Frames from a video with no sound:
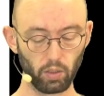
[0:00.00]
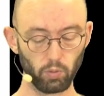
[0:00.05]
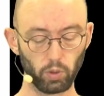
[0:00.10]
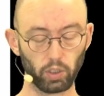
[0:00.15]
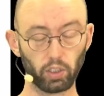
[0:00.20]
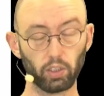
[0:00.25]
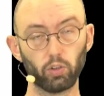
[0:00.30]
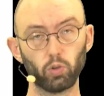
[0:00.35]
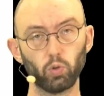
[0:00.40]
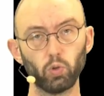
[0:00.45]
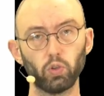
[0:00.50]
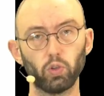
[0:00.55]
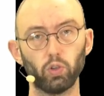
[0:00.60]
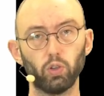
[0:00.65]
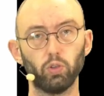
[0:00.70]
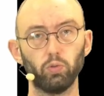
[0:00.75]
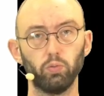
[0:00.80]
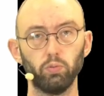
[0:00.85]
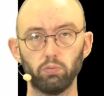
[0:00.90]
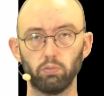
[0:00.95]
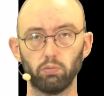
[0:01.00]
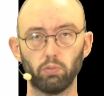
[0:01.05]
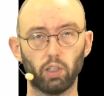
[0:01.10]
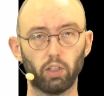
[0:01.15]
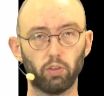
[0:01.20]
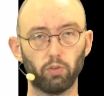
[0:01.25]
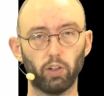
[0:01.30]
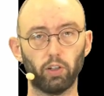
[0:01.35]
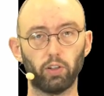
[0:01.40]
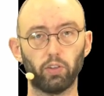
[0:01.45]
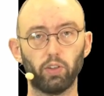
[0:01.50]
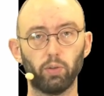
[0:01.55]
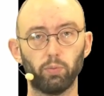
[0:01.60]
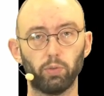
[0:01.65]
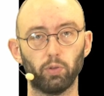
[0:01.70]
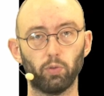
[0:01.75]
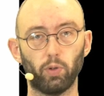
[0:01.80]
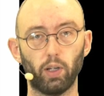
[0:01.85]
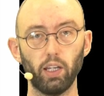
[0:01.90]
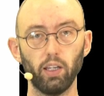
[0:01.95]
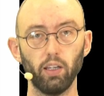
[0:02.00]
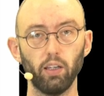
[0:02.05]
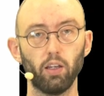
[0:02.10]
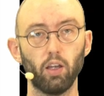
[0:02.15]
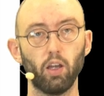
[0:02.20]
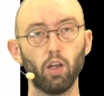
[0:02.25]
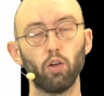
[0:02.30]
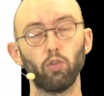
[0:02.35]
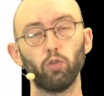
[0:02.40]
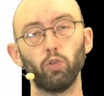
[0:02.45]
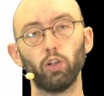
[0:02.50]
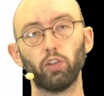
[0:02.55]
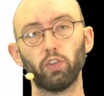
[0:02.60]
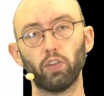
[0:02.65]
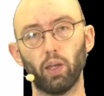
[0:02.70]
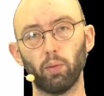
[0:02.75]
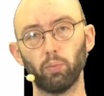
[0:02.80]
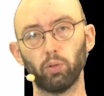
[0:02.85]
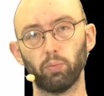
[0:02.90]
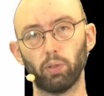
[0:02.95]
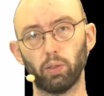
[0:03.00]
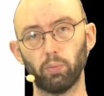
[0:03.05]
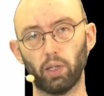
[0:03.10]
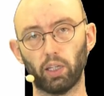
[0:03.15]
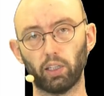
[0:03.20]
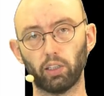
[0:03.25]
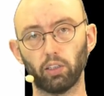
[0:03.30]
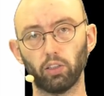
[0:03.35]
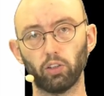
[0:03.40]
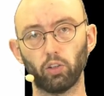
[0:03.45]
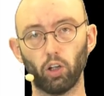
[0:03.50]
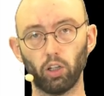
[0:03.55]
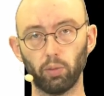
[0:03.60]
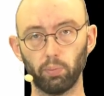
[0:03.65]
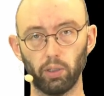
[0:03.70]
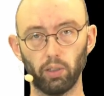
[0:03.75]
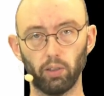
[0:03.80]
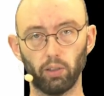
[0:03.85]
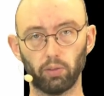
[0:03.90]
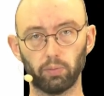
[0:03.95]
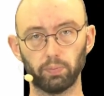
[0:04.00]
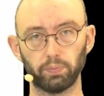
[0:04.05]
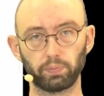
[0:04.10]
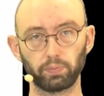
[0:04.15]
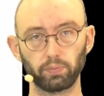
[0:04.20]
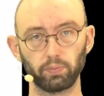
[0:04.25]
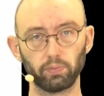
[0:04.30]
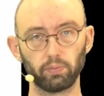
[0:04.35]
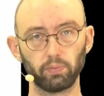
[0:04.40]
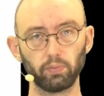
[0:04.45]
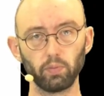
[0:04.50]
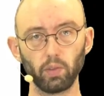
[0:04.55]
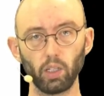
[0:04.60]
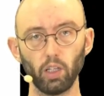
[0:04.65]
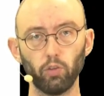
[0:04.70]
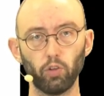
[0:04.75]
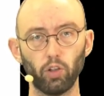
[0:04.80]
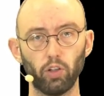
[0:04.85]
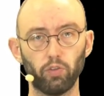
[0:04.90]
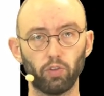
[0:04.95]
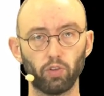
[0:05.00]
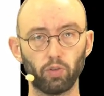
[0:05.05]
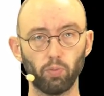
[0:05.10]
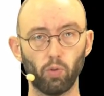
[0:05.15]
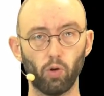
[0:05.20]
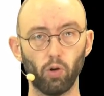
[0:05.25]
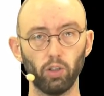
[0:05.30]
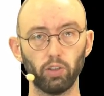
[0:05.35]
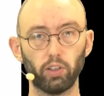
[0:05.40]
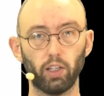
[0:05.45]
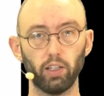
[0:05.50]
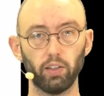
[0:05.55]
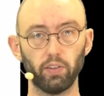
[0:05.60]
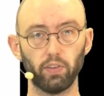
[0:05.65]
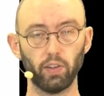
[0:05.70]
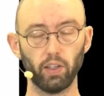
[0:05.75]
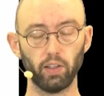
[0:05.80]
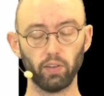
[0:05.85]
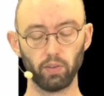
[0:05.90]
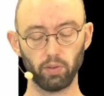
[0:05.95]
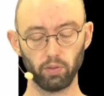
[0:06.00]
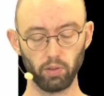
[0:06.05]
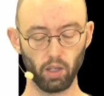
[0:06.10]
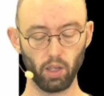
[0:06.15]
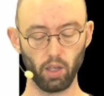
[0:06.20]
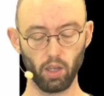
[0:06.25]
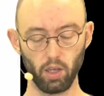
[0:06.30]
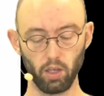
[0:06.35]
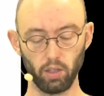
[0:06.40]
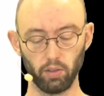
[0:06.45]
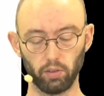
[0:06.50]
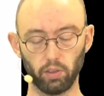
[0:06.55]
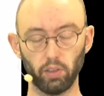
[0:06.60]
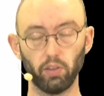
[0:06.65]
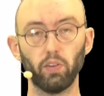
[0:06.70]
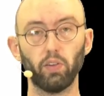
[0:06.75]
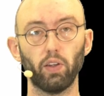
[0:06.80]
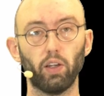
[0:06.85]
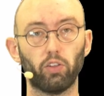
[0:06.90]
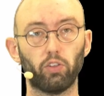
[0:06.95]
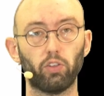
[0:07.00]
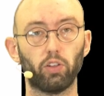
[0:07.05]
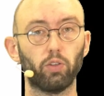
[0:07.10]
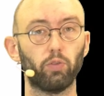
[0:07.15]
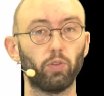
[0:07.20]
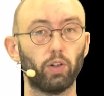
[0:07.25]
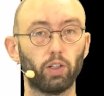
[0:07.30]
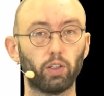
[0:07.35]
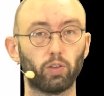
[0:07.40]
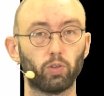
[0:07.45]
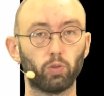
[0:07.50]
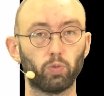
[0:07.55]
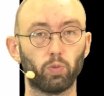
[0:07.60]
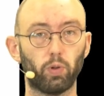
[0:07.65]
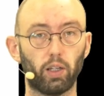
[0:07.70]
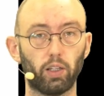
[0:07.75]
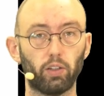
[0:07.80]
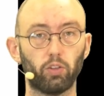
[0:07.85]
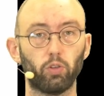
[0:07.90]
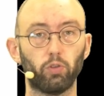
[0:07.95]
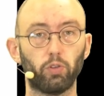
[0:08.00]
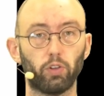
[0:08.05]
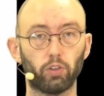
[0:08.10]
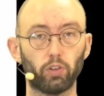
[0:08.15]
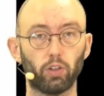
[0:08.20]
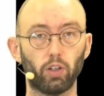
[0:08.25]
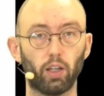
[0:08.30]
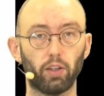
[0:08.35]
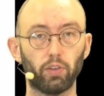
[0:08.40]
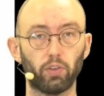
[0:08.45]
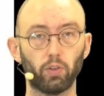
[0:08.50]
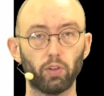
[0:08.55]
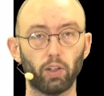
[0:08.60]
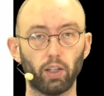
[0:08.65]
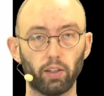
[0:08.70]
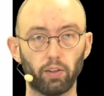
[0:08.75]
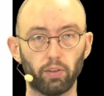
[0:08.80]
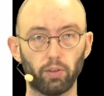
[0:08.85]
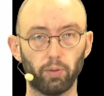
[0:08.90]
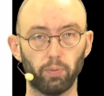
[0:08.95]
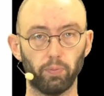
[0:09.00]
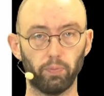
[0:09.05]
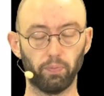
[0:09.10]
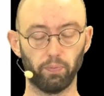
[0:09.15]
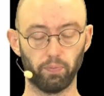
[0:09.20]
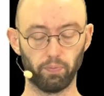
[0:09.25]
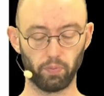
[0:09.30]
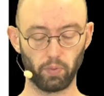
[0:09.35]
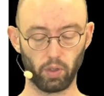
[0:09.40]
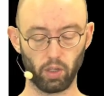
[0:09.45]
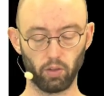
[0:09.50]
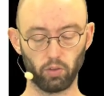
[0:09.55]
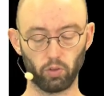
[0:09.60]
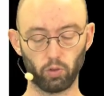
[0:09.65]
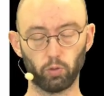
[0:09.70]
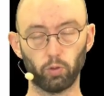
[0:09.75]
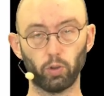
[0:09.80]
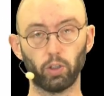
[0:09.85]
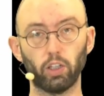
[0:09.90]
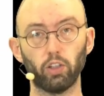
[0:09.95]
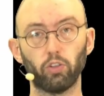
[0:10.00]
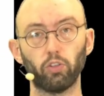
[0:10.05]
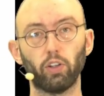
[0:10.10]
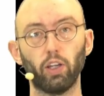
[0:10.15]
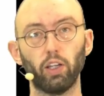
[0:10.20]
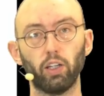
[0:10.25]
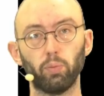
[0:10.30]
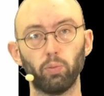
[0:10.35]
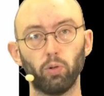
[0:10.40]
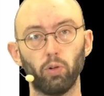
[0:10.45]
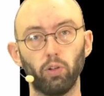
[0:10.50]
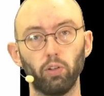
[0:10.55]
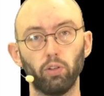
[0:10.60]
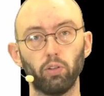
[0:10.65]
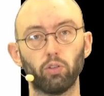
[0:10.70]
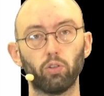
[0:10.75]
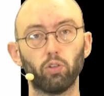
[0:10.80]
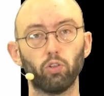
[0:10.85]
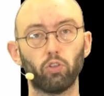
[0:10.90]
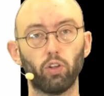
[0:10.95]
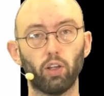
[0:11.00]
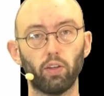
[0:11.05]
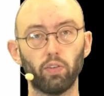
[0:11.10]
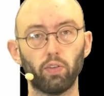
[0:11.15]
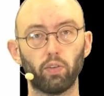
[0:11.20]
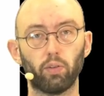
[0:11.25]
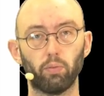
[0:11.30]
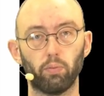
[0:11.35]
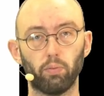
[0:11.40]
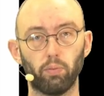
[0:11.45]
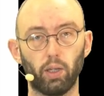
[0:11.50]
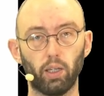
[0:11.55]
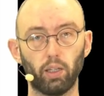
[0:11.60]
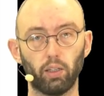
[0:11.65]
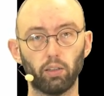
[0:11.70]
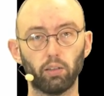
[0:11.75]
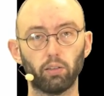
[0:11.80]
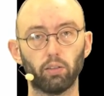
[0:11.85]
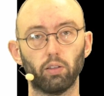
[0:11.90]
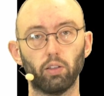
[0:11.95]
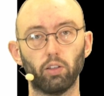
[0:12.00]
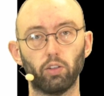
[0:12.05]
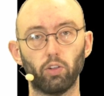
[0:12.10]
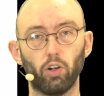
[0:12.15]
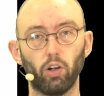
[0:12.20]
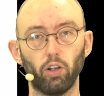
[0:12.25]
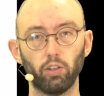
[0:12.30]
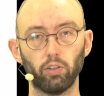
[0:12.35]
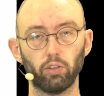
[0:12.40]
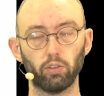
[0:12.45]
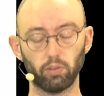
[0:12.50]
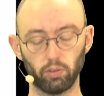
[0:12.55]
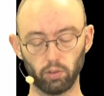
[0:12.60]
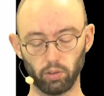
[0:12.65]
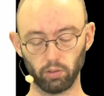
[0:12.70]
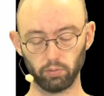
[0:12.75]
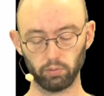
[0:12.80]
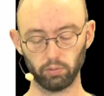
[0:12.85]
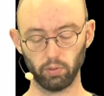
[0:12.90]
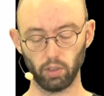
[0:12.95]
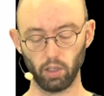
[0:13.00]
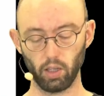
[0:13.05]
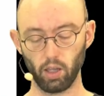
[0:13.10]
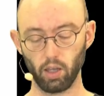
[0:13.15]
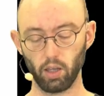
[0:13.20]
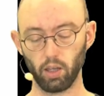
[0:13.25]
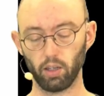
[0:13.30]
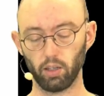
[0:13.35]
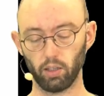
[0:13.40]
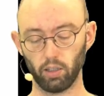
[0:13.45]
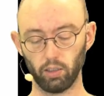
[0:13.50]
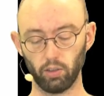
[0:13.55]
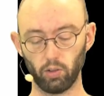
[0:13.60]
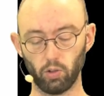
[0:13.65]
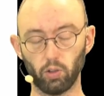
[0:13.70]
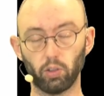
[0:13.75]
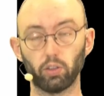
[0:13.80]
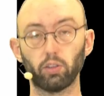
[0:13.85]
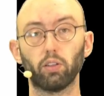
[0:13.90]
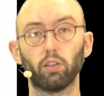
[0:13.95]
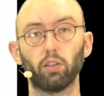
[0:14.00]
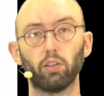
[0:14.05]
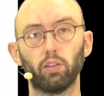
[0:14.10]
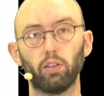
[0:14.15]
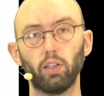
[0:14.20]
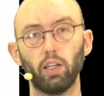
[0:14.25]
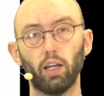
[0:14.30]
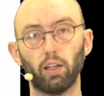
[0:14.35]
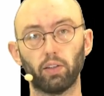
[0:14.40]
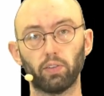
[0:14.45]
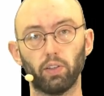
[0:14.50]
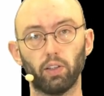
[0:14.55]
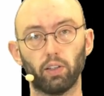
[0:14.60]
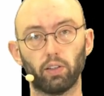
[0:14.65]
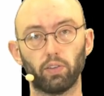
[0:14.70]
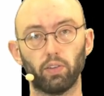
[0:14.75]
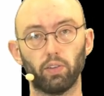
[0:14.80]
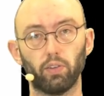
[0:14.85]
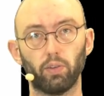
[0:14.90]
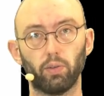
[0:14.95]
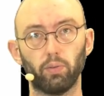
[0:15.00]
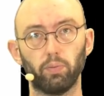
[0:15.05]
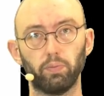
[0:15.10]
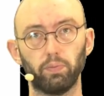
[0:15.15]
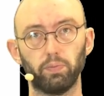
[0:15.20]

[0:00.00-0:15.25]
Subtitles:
We can do so in a very simple way, for example, by making a dot plot. If you have small data sets, this is actually a very good way to visualize your data. So for each data point, you just make a dot along the x-axis.